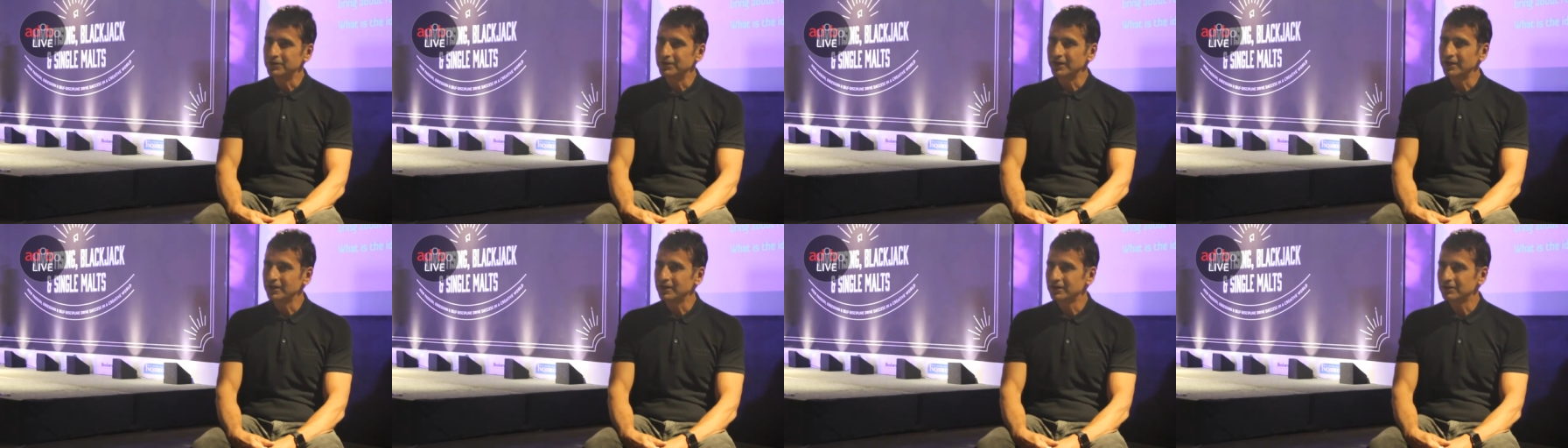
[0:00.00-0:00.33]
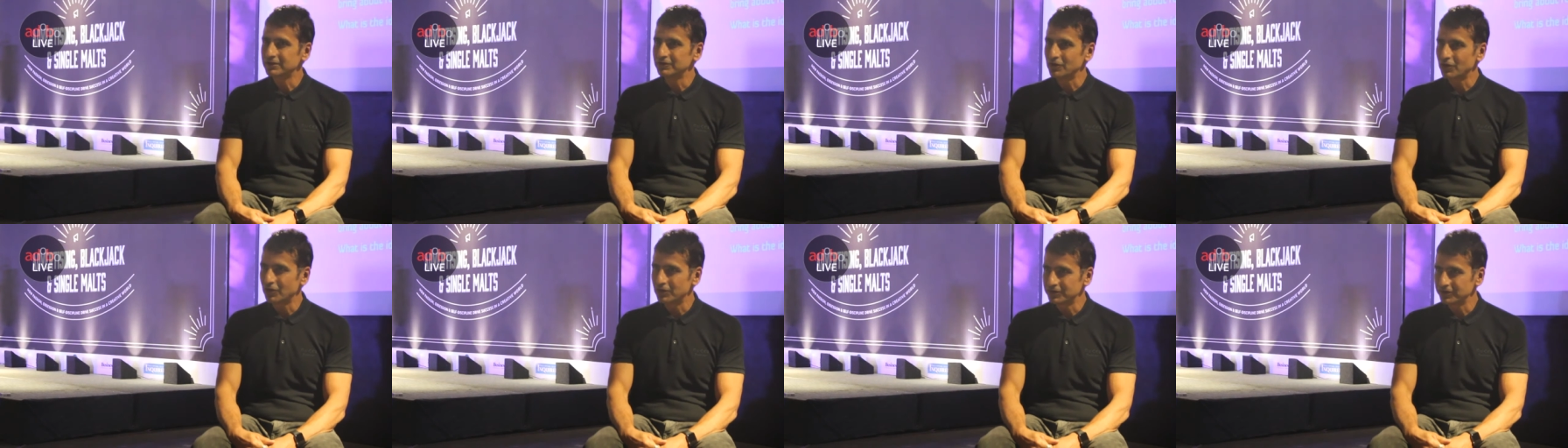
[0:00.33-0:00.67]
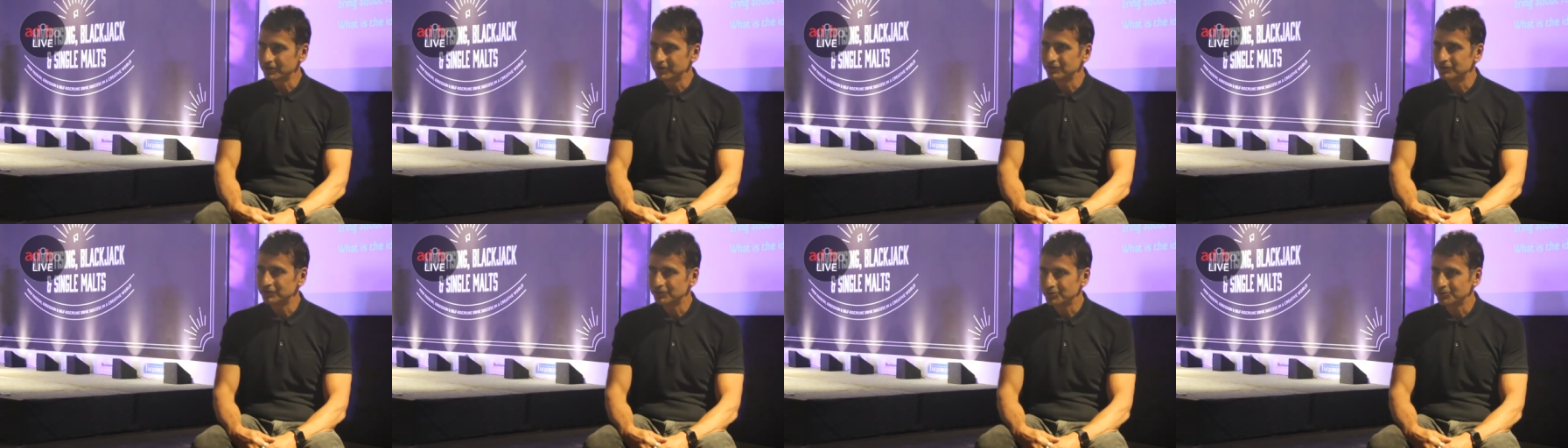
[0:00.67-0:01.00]
take the
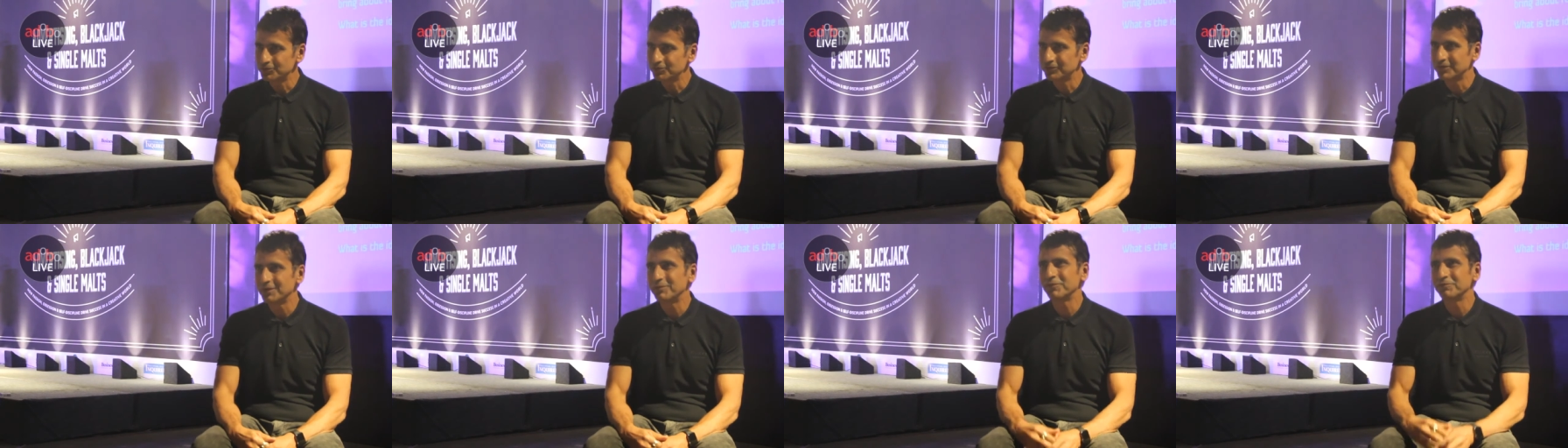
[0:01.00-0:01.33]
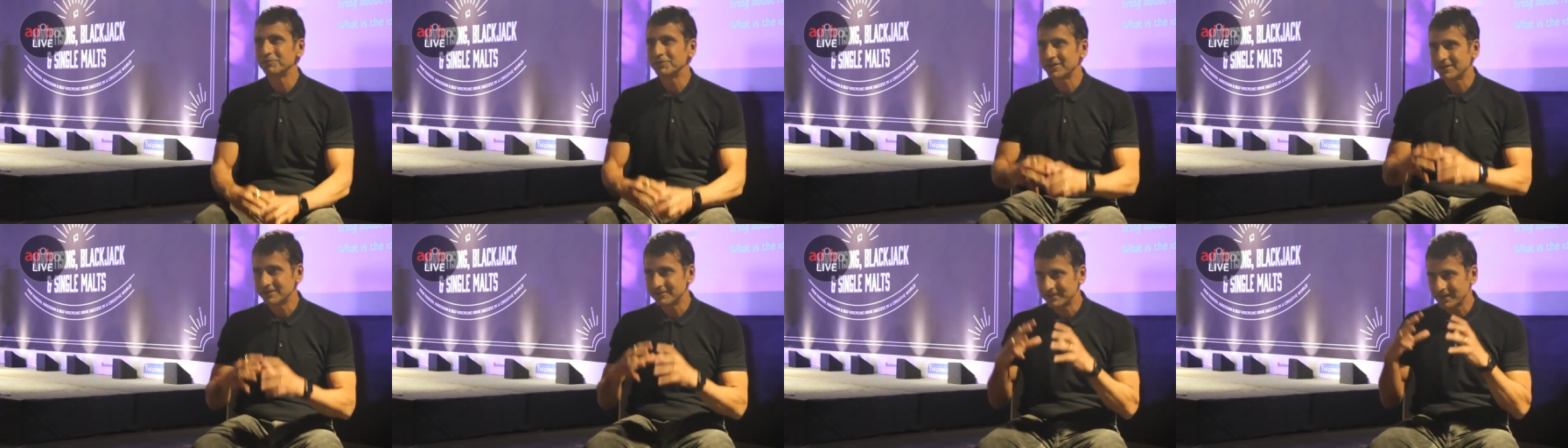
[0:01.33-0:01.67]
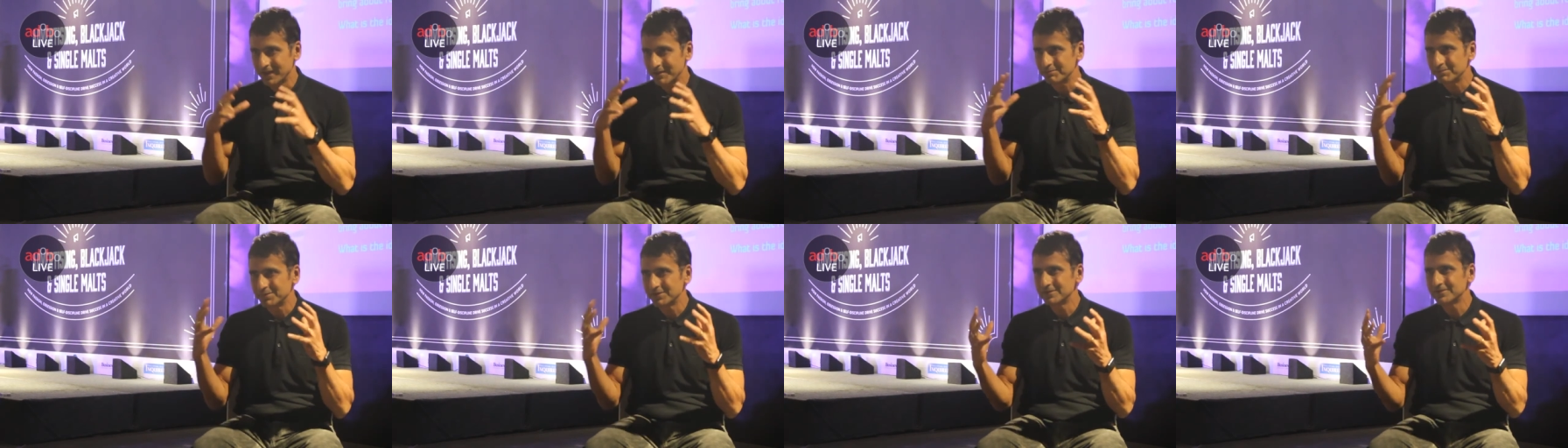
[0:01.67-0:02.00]
audience through some of the
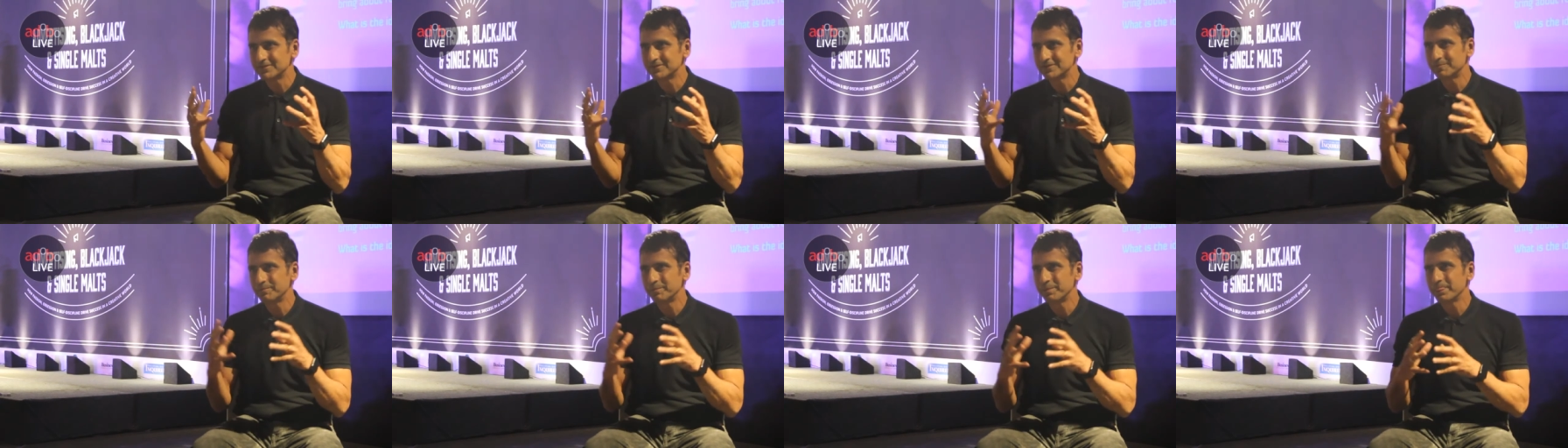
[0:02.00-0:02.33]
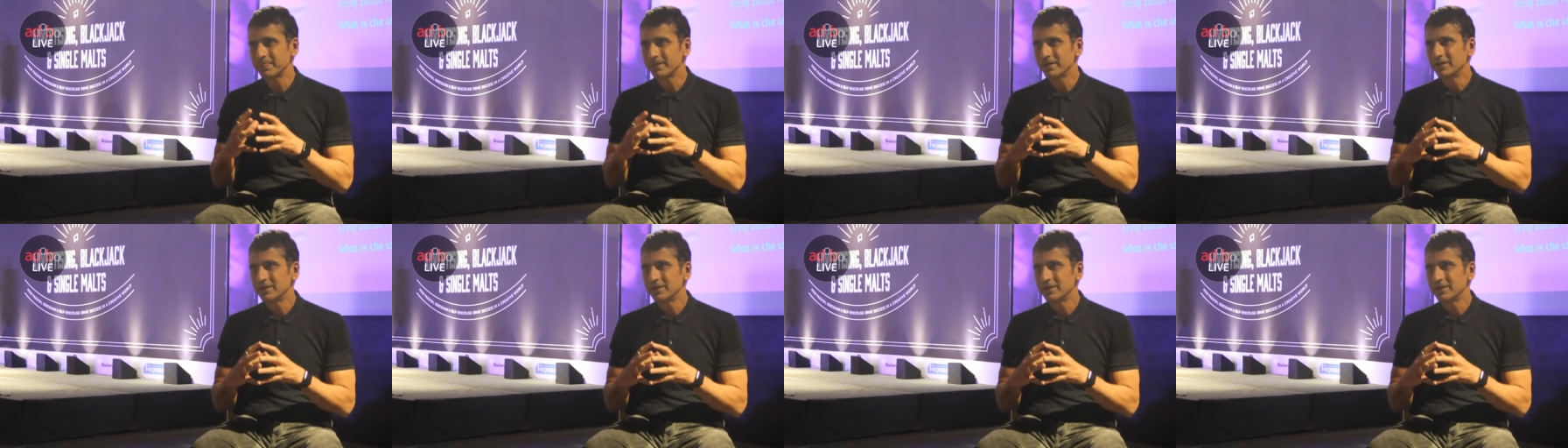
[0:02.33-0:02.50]
examples,